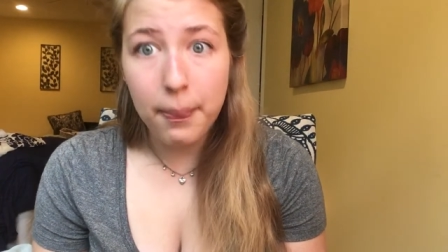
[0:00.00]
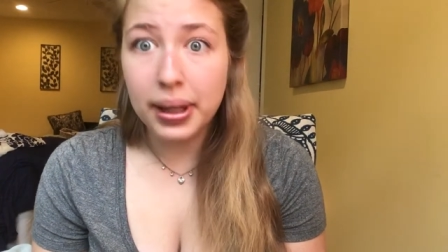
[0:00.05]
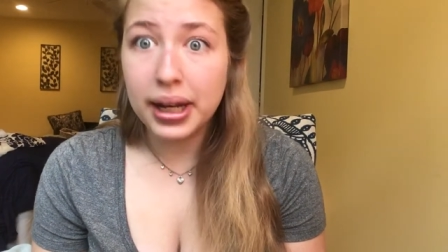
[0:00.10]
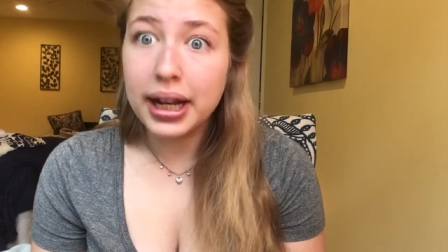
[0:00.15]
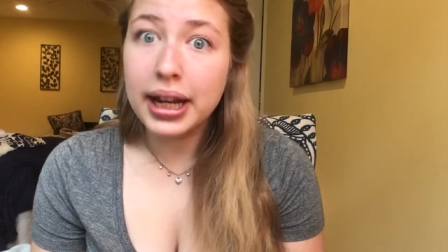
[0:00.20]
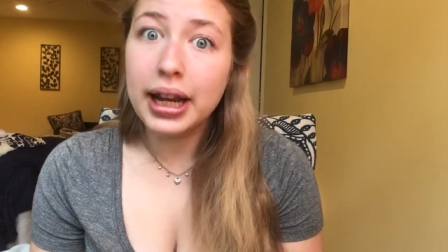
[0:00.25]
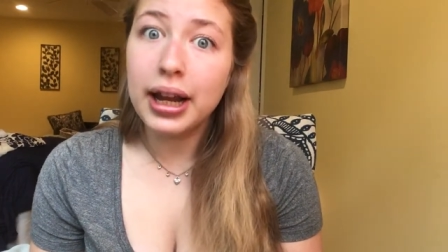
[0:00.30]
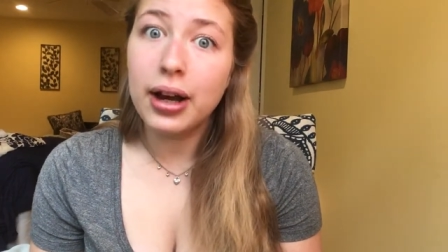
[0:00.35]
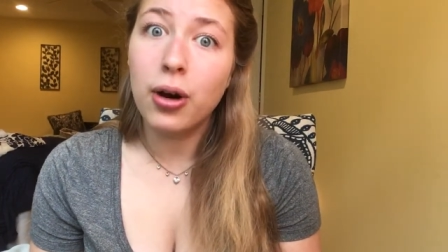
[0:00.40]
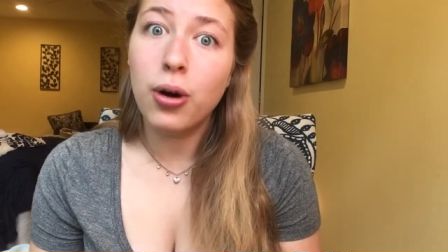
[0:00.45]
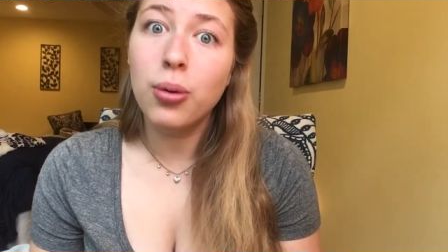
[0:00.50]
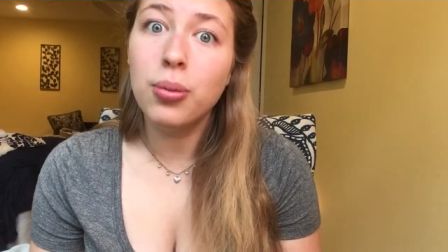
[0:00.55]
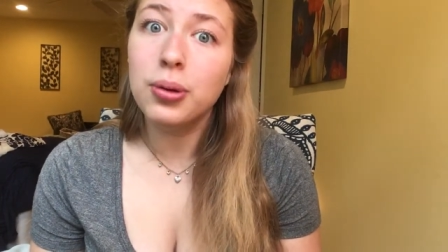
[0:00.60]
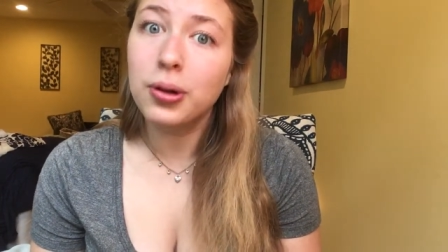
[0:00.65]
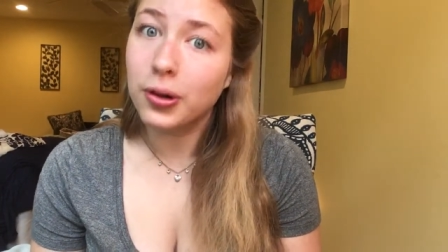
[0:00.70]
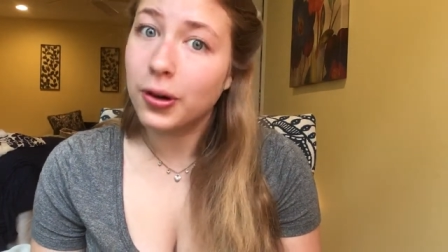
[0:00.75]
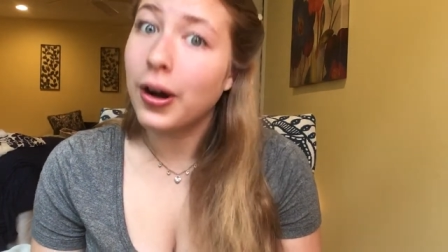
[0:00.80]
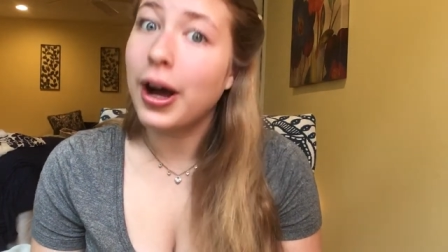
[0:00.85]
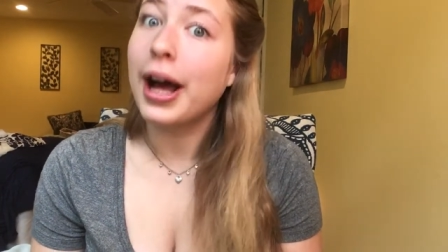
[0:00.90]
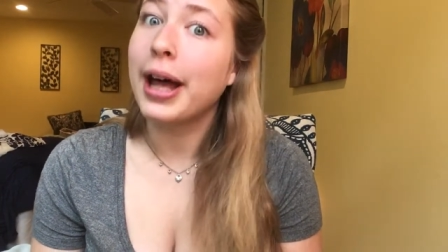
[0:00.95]
but I
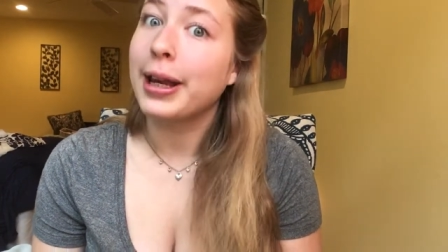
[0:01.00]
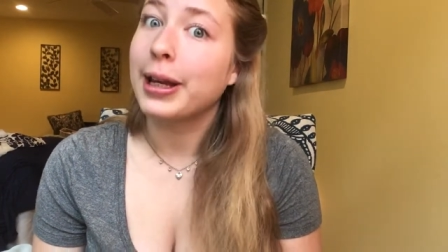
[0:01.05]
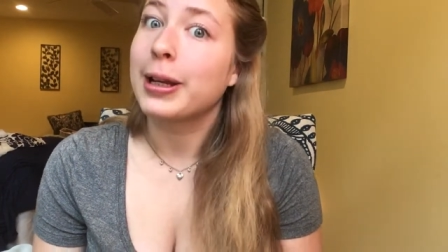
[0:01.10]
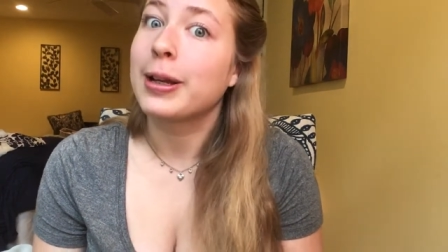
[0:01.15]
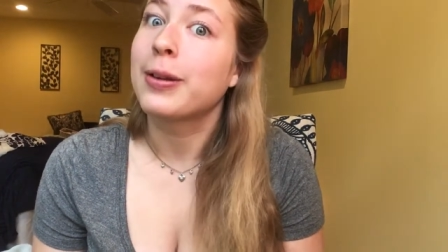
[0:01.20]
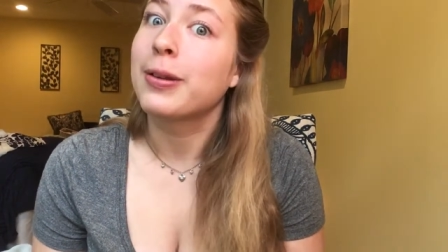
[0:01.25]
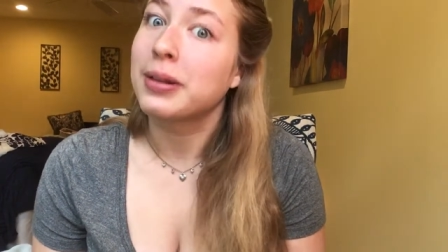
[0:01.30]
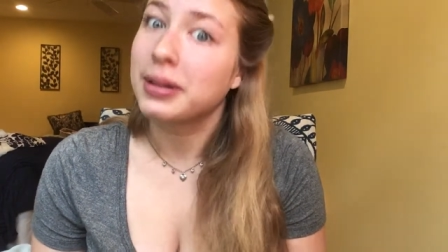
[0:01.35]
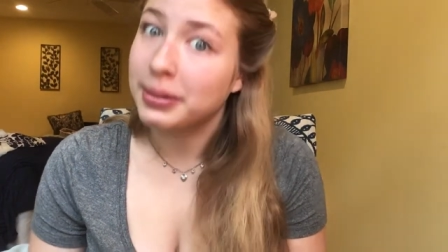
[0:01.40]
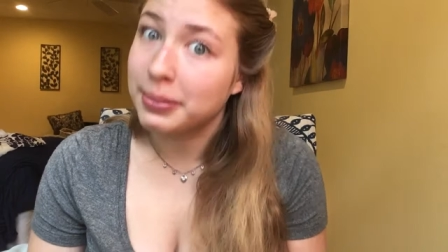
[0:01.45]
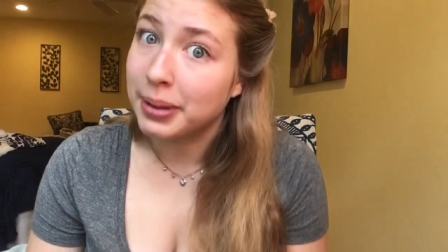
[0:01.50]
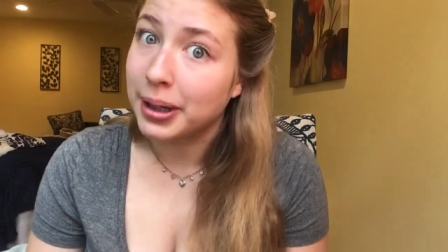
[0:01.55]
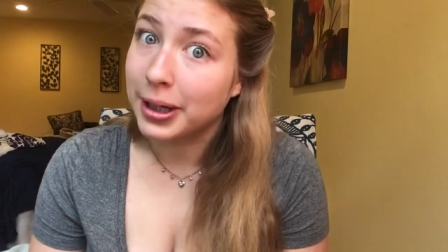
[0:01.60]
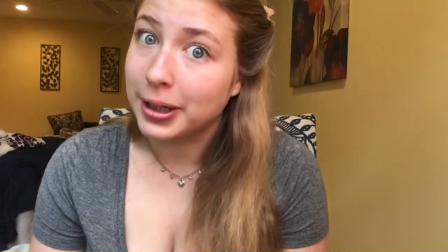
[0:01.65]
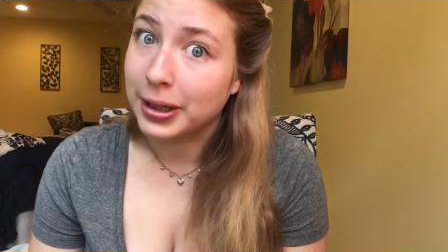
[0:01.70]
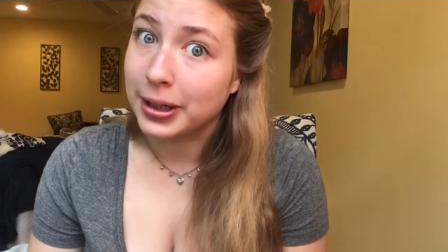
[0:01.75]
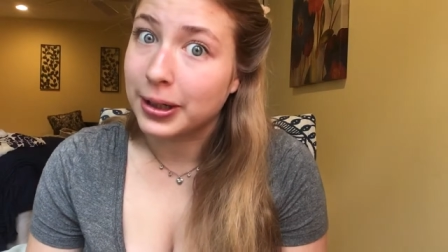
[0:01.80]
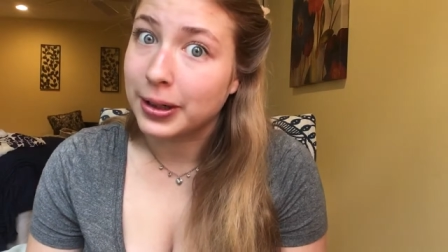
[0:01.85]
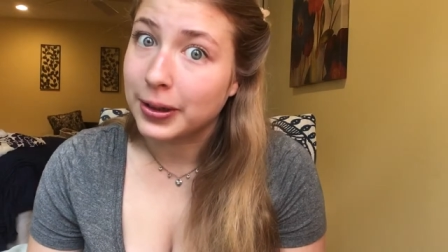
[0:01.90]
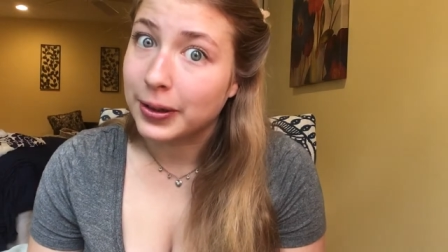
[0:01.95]
homegirl had extreme
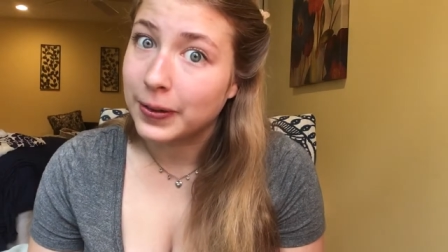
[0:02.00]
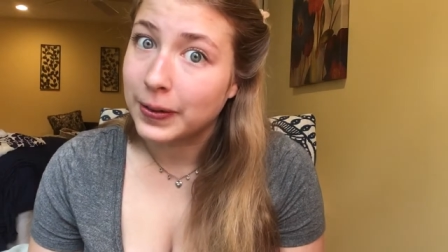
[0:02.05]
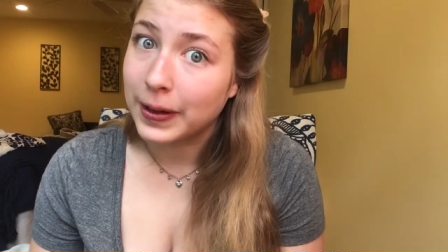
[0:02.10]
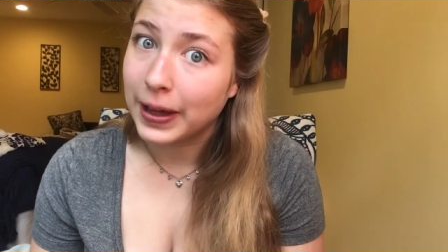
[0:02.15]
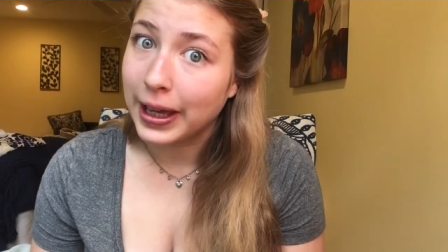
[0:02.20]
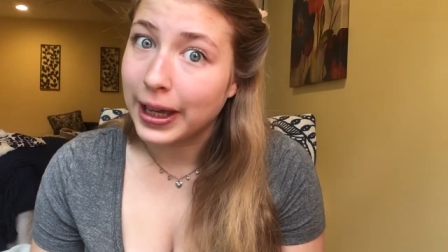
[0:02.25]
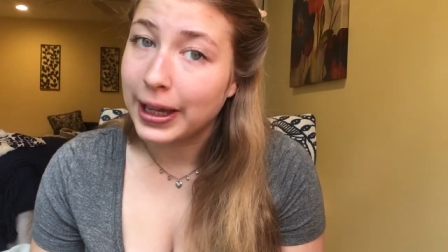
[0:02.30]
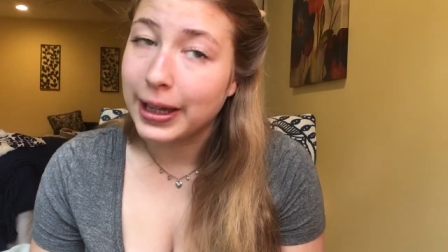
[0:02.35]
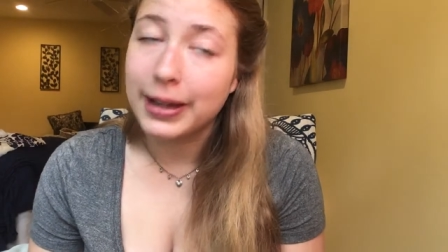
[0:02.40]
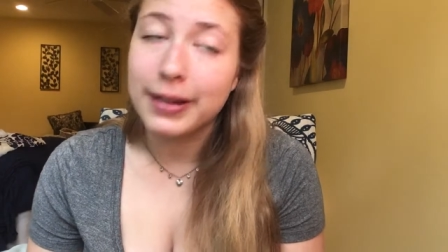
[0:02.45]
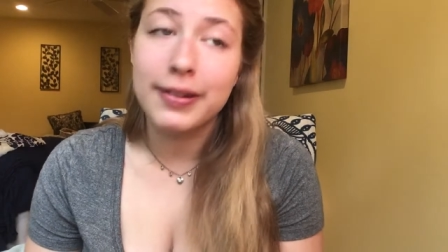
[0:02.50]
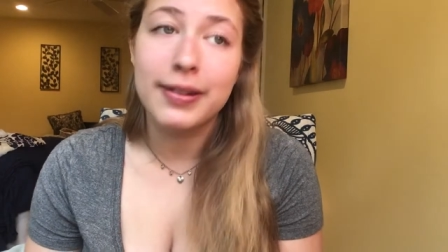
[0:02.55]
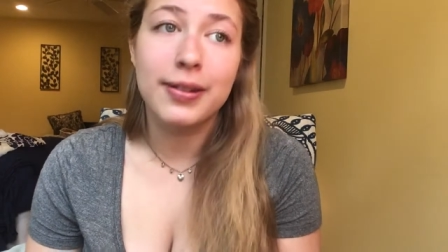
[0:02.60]
hunger, okay?